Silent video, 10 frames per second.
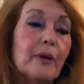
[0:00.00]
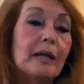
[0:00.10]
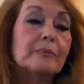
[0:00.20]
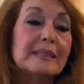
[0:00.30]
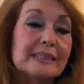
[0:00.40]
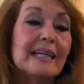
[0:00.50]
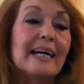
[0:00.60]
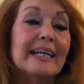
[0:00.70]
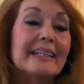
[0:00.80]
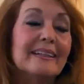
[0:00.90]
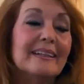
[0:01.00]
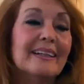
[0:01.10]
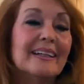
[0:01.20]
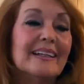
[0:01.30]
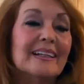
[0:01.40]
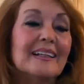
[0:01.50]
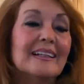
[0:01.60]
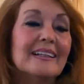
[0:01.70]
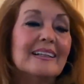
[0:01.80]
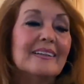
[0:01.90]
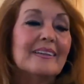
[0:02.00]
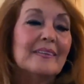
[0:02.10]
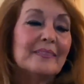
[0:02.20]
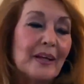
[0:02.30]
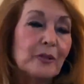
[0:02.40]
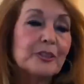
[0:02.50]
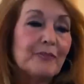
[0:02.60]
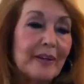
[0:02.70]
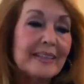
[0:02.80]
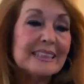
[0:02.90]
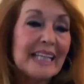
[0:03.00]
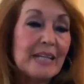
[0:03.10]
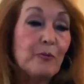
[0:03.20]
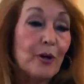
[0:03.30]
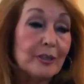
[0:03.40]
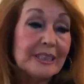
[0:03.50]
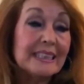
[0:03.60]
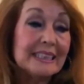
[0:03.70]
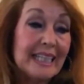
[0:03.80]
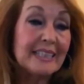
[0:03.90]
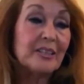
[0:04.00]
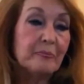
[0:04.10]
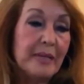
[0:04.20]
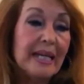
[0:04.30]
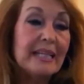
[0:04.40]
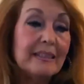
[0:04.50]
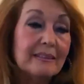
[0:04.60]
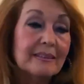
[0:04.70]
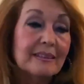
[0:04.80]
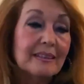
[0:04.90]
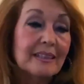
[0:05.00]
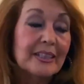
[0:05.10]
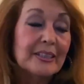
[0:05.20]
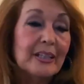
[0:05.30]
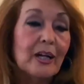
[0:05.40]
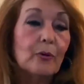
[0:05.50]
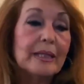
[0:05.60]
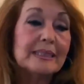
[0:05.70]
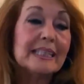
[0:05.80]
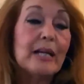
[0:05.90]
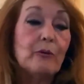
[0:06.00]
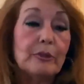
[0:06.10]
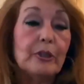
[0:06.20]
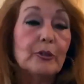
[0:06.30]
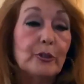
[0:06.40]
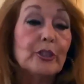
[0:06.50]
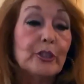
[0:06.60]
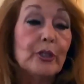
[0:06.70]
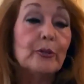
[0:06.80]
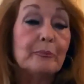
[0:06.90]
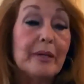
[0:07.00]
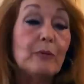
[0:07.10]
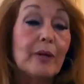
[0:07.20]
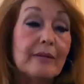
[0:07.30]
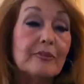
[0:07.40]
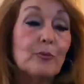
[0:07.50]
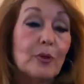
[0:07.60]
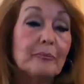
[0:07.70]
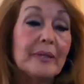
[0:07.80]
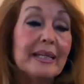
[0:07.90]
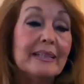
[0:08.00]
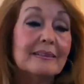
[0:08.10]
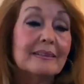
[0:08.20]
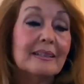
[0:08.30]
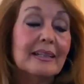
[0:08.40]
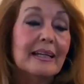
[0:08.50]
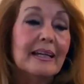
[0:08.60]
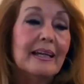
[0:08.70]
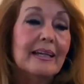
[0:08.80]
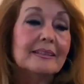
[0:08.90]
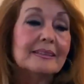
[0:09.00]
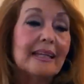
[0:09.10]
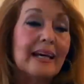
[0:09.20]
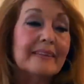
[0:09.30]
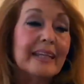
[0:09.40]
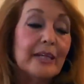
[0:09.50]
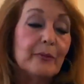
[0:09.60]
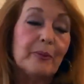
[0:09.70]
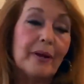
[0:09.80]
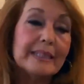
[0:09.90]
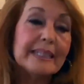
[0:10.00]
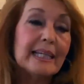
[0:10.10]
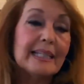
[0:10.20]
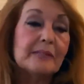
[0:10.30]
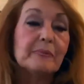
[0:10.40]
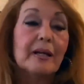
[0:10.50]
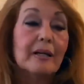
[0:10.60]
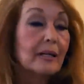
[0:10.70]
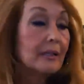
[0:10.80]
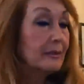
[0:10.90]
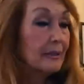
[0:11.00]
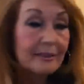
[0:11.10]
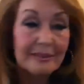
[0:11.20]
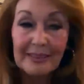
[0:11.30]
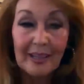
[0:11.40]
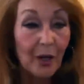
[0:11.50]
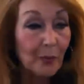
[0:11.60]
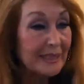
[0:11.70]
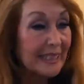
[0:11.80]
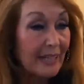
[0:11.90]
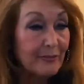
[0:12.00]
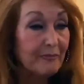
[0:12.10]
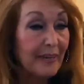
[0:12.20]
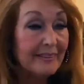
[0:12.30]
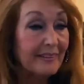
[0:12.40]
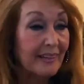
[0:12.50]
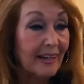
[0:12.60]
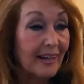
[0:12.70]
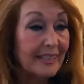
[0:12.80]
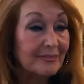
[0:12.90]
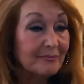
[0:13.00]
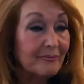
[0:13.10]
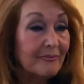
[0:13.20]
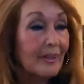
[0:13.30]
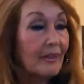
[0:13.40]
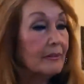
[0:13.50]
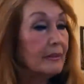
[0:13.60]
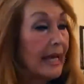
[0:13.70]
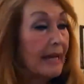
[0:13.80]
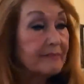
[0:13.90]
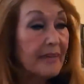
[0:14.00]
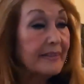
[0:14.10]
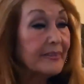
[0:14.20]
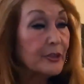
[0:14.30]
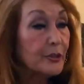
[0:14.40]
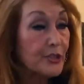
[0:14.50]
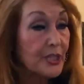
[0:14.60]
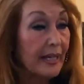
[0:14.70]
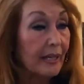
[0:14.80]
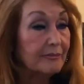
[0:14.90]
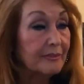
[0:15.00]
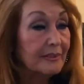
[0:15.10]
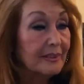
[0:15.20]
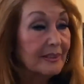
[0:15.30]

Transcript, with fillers: probably say those very same words he said to me. And saying, you can do and be whatever you want to be. As I think he would probably tell him, always have your faith in God, have faith in yourself,